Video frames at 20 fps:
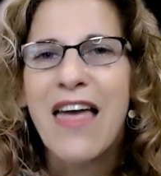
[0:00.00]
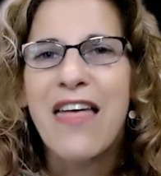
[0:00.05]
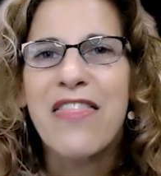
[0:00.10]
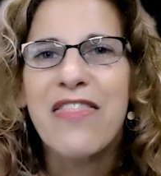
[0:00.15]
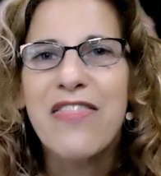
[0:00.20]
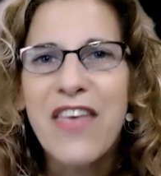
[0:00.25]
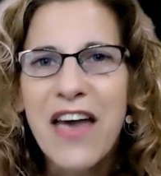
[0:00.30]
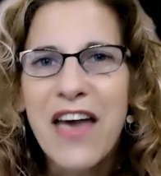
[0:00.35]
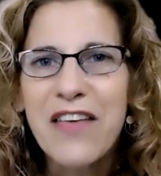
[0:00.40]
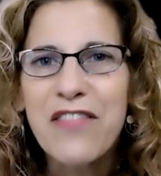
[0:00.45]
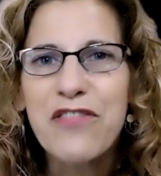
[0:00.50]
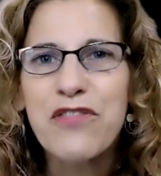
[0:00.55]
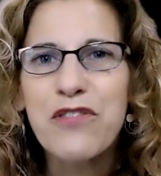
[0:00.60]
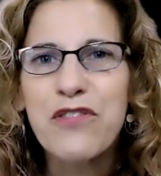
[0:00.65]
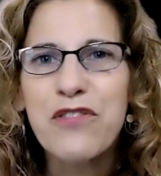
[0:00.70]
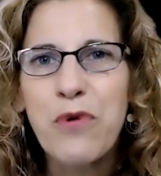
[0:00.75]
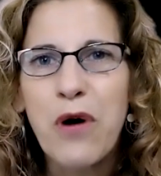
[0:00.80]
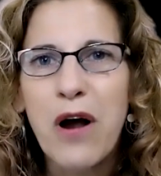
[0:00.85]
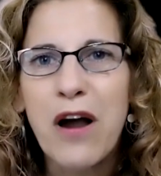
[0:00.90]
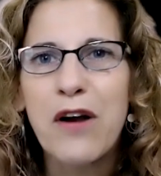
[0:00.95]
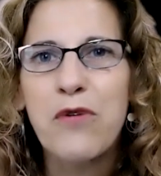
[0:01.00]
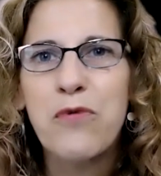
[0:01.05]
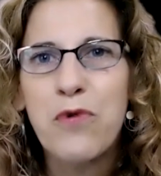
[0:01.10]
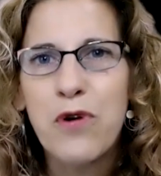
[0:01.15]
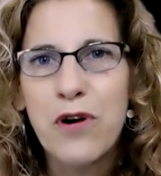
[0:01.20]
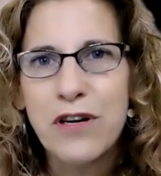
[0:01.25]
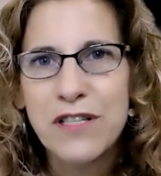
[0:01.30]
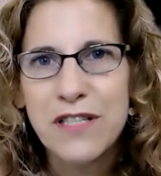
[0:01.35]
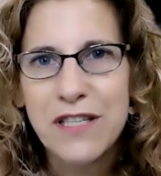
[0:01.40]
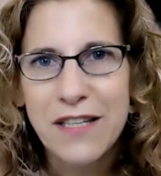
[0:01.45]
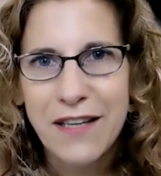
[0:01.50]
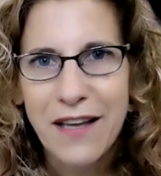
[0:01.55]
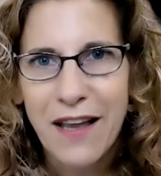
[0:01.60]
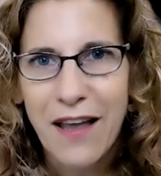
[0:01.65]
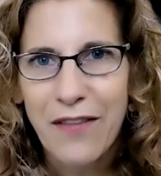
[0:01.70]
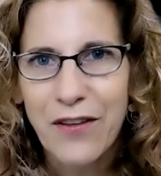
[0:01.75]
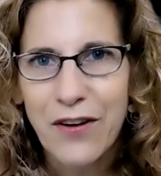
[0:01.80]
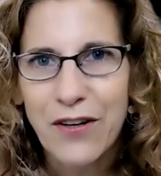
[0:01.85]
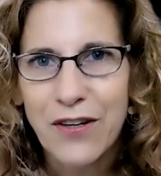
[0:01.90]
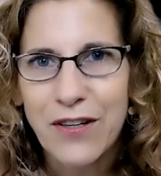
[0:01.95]
Then through our work
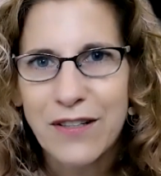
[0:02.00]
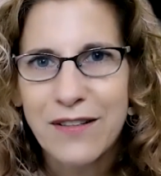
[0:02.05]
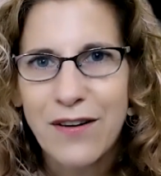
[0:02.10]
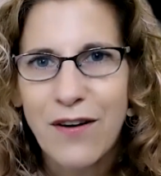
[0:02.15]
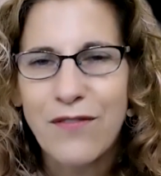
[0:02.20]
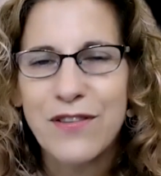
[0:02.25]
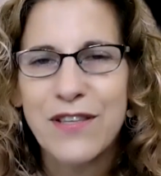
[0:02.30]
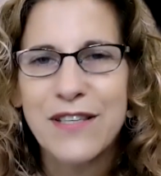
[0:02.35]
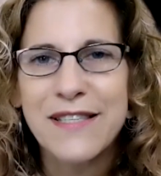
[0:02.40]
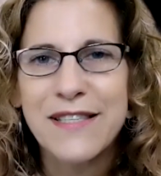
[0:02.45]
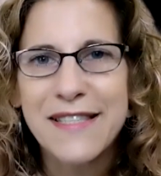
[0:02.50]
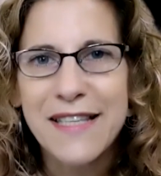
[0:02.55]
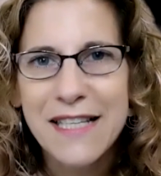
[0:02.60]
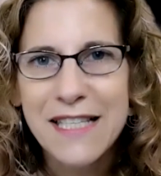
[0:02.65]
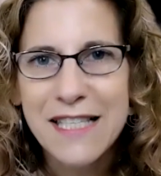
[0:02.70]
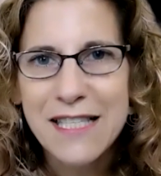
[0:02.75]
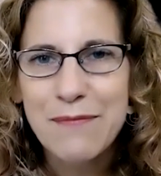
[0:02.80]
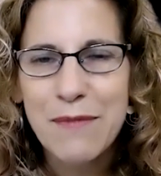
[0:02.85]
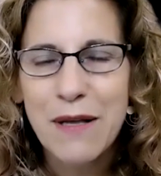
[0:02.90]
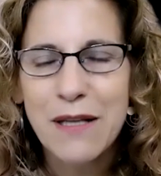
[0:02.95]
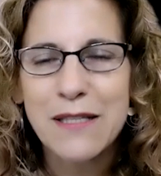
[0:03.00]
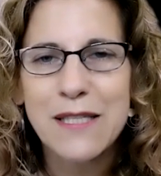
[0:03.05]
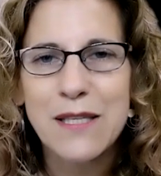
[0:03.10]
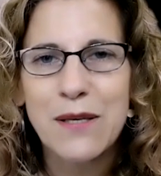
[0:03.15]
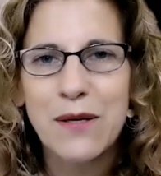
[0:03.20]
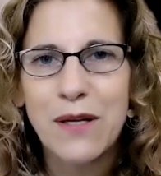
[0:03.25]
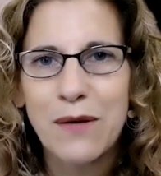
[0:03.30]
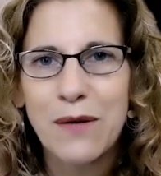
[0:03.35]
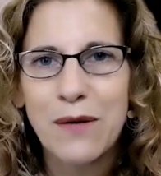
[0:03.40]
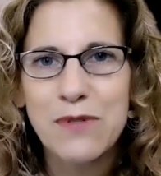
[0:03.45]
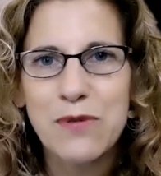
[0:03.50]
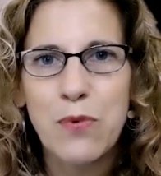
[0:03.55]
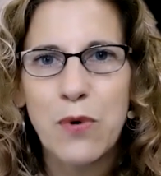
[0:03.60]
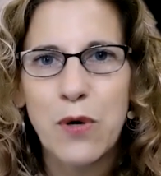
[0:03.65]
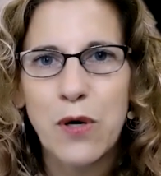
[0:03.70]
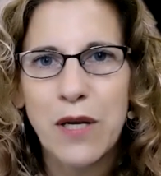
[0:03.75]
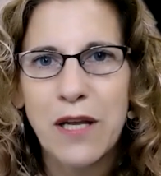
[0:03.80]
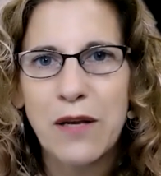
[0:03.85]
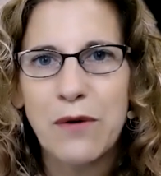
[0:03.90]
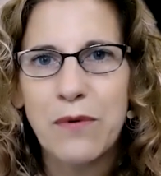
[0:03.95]
together over the 6 months that I was
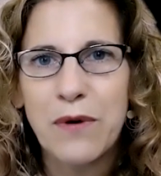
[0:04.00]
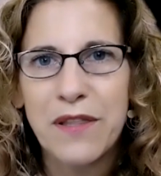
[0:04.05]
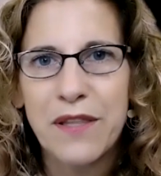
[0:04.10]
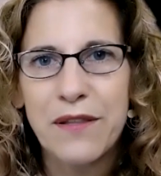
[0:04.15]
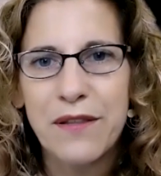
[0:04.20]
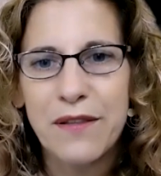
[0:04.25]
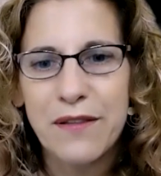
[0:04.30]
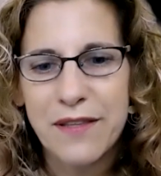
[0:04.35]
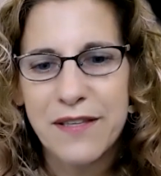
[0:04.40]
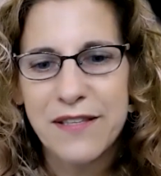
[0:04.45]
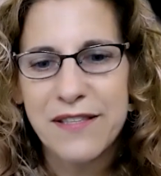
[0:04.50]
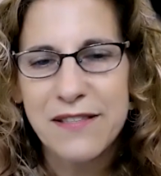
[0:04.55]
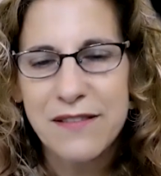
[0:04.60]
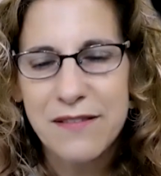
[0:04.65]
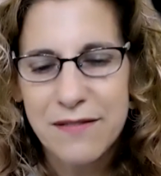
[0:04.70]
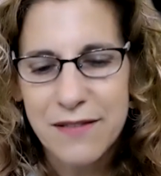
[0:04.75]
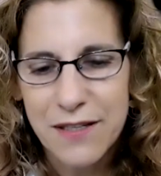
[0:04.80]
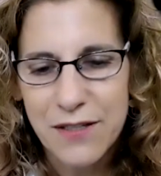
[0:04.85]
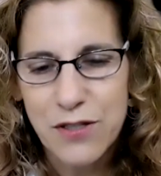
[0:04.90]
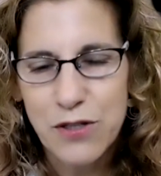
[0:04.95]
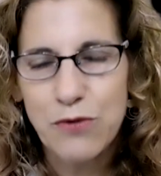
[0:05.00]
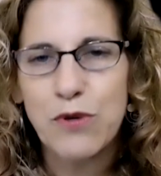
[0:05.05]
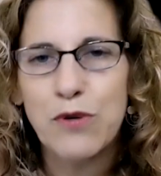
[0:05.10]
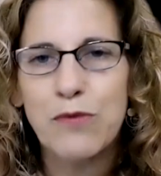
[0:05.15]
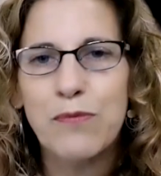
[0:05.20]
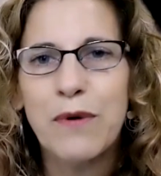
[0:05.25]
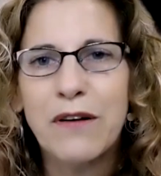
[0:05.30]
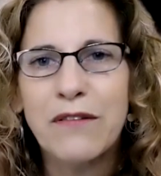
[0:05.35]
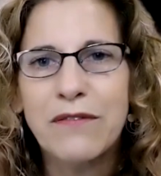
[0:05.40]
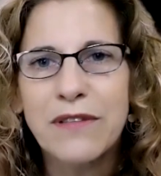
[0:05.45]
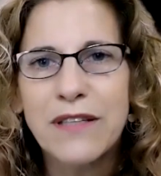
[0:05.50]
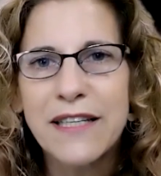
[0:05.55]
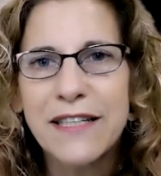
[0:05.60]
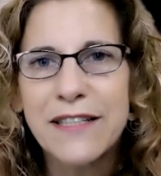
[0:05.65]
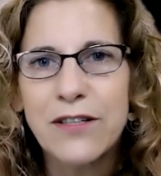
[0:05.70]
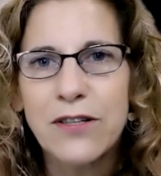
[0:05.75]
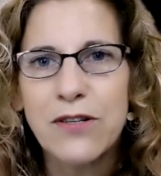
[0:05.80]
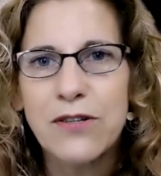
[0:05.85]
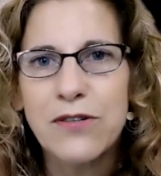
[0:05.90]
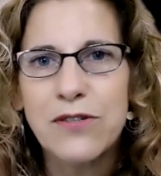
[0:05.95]
working with this group of
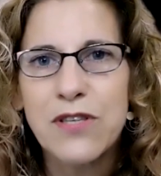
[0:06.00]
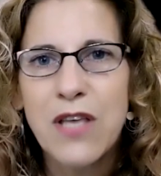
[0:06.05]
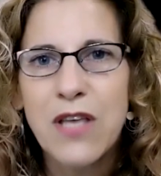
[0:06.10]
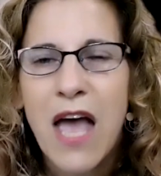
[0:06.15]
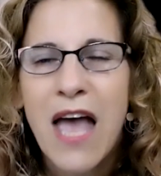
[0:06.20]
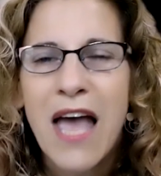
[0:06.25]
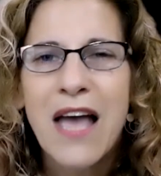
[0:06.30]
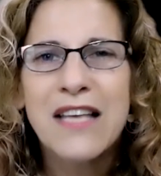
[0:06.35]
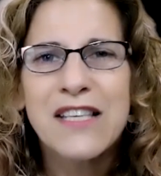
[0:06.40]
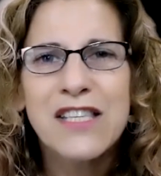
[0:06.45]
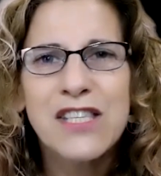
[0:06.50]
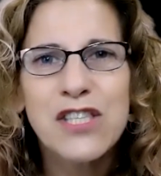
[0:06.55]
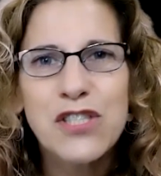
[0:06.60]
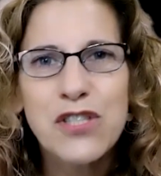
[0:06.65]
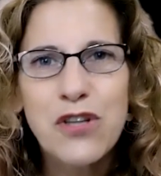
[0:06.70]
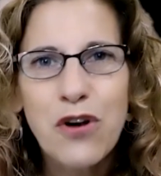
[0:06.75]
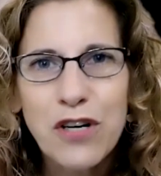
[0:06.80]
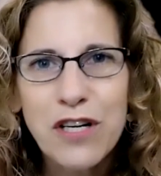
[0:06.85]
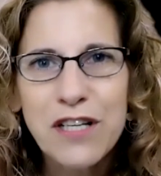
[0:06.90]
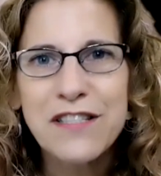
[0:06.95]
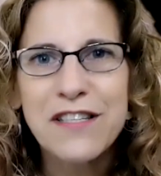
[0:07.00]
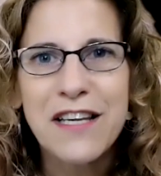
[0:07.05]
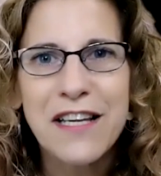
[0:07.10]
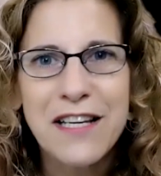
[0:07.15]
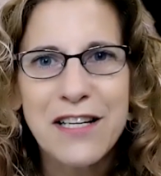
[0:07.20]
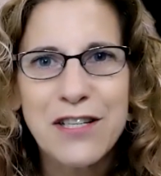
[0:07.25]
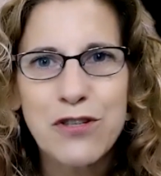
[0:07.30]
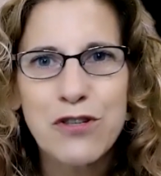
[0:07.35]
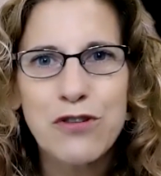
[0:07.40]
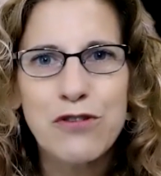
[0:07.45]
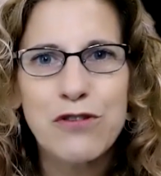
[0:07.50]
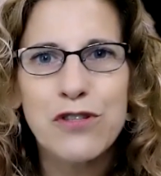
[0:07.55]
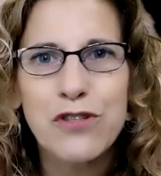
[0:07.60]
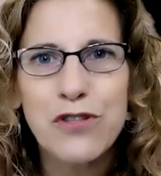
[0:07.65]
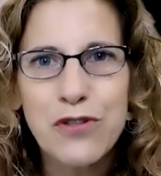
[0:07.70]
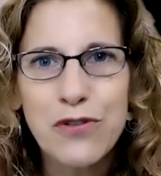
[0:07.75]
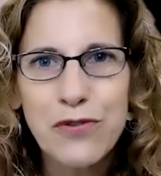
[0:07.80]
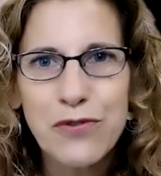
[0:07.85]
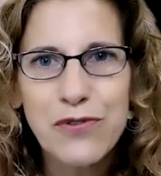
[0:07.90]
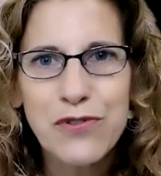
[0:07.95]
leaders, started to
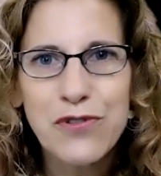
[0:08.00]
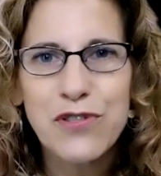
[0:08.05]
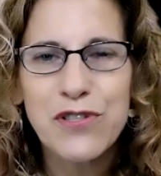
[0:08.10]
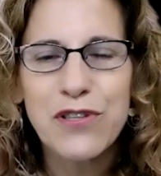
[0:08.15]
introduce